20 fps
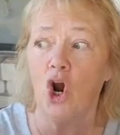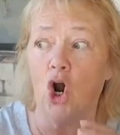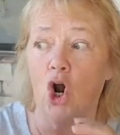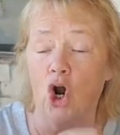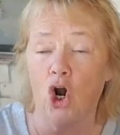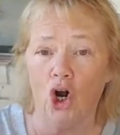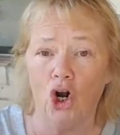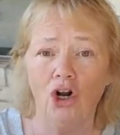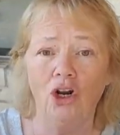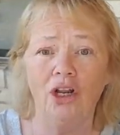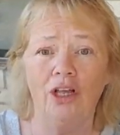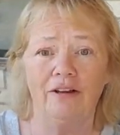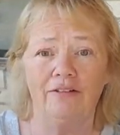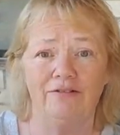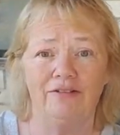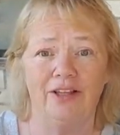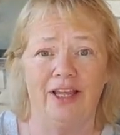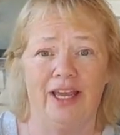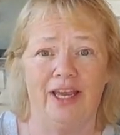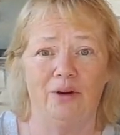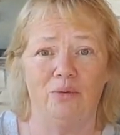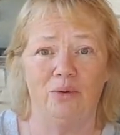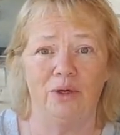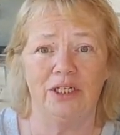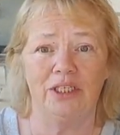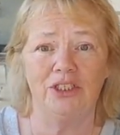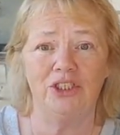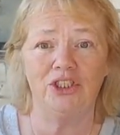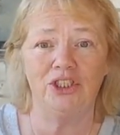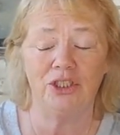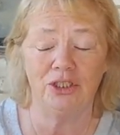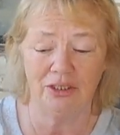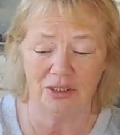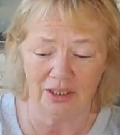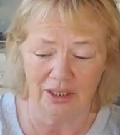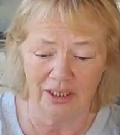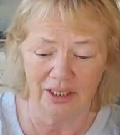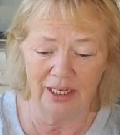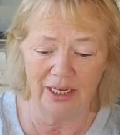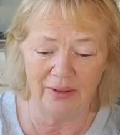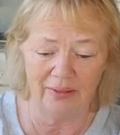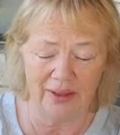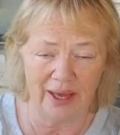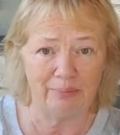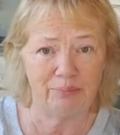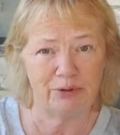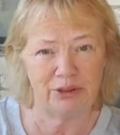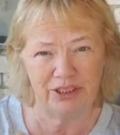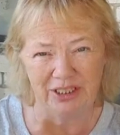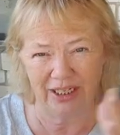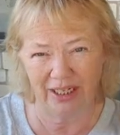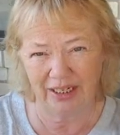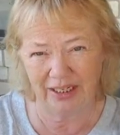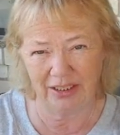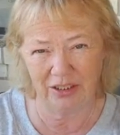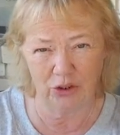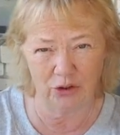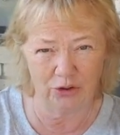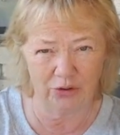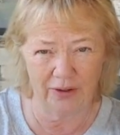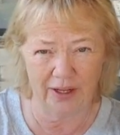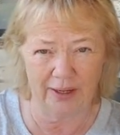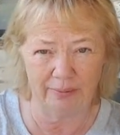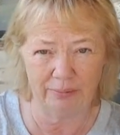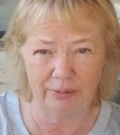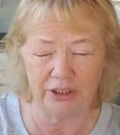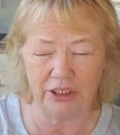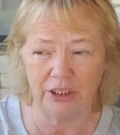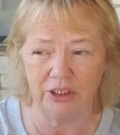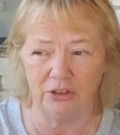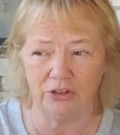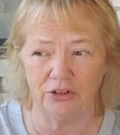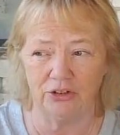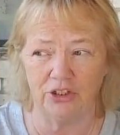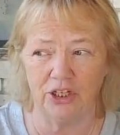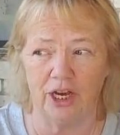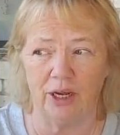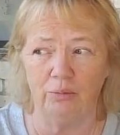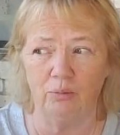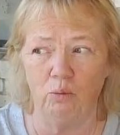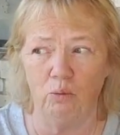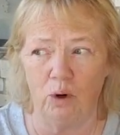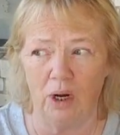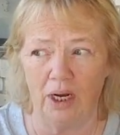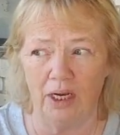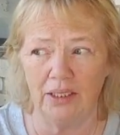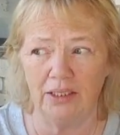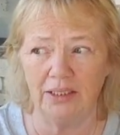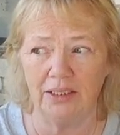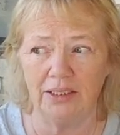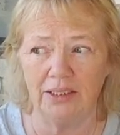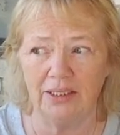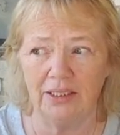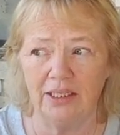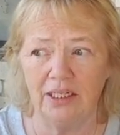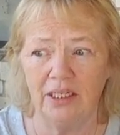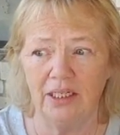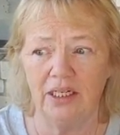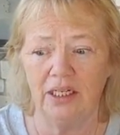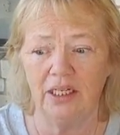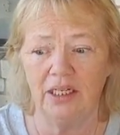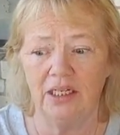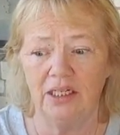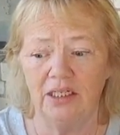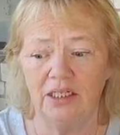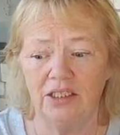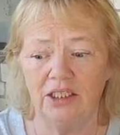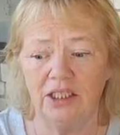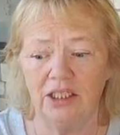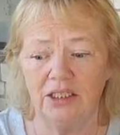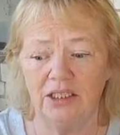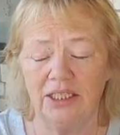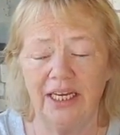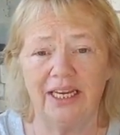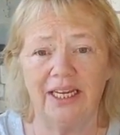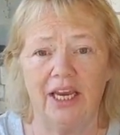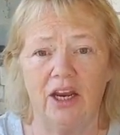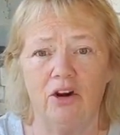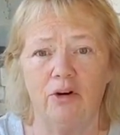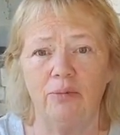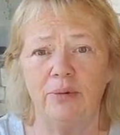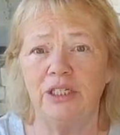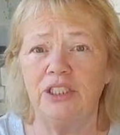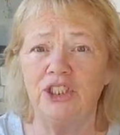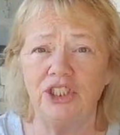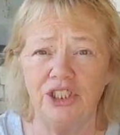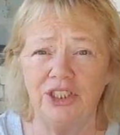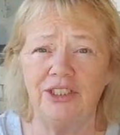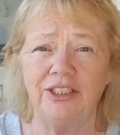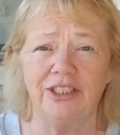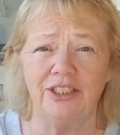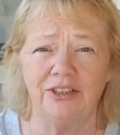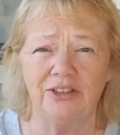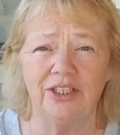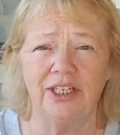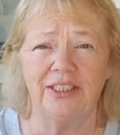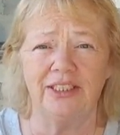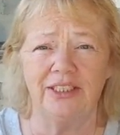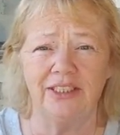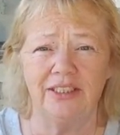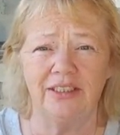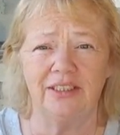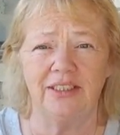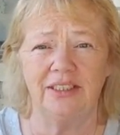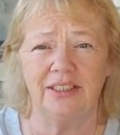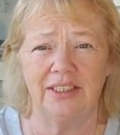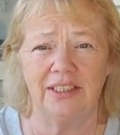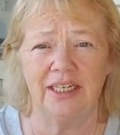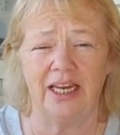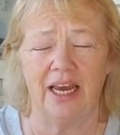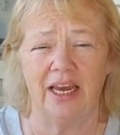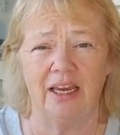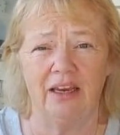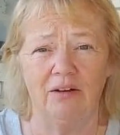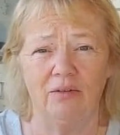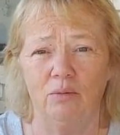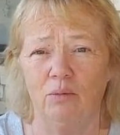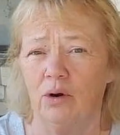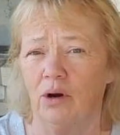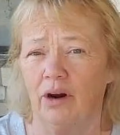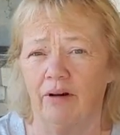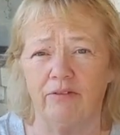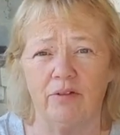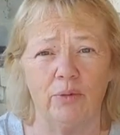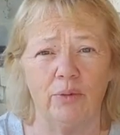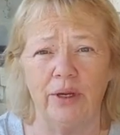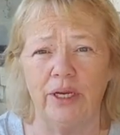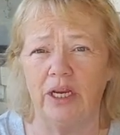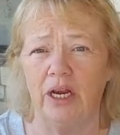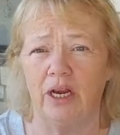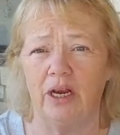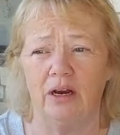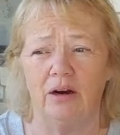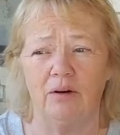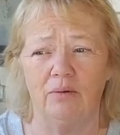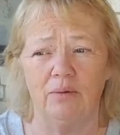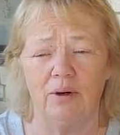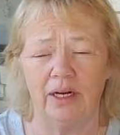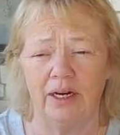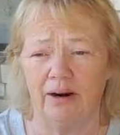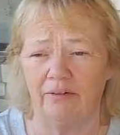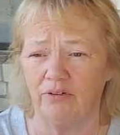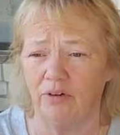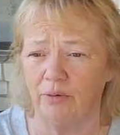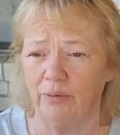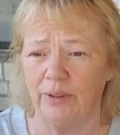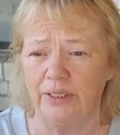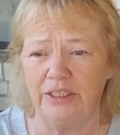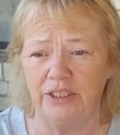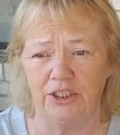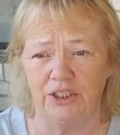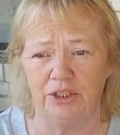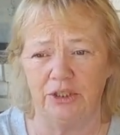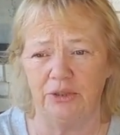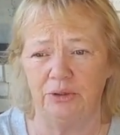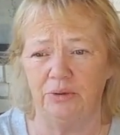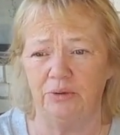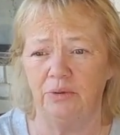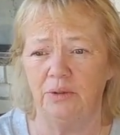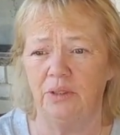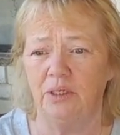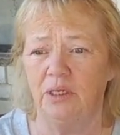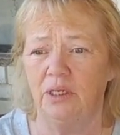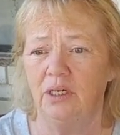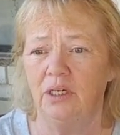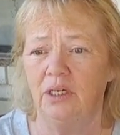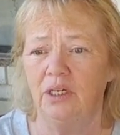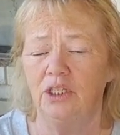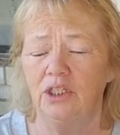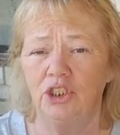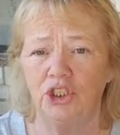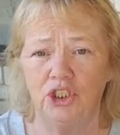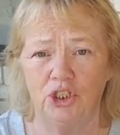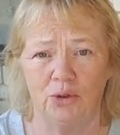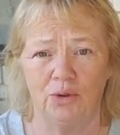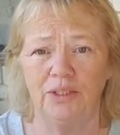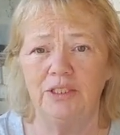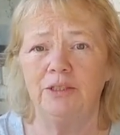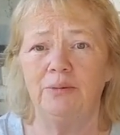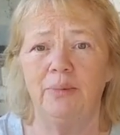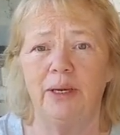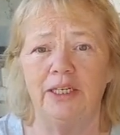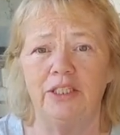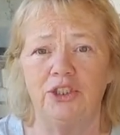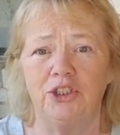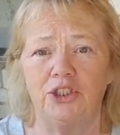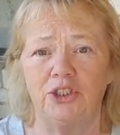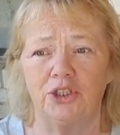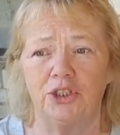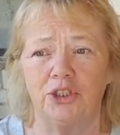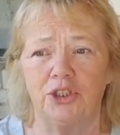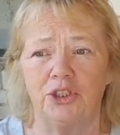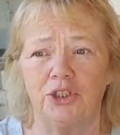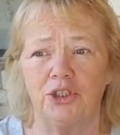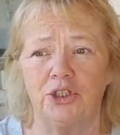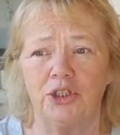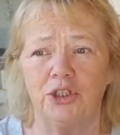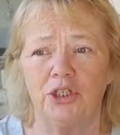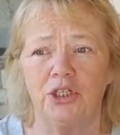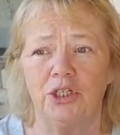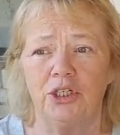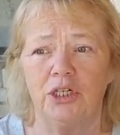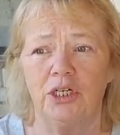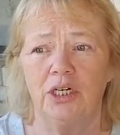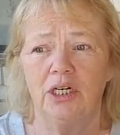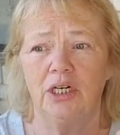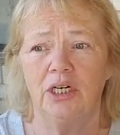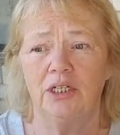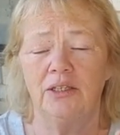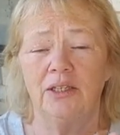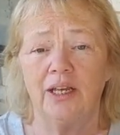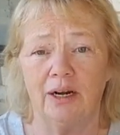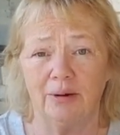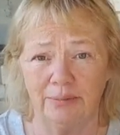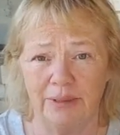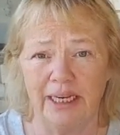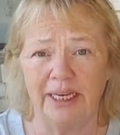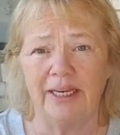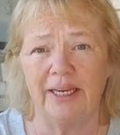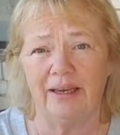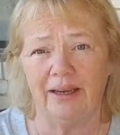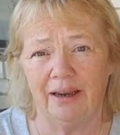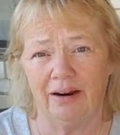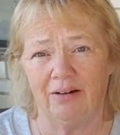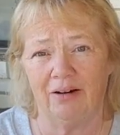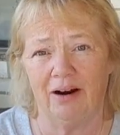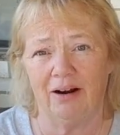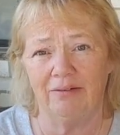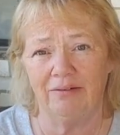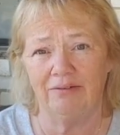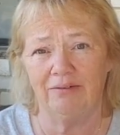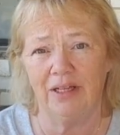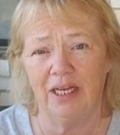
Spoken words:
Her love language during that particular time was to take care of me, and she still does to this day. Wherever we go, whatever we do, she always makes sure that I'm taken care of.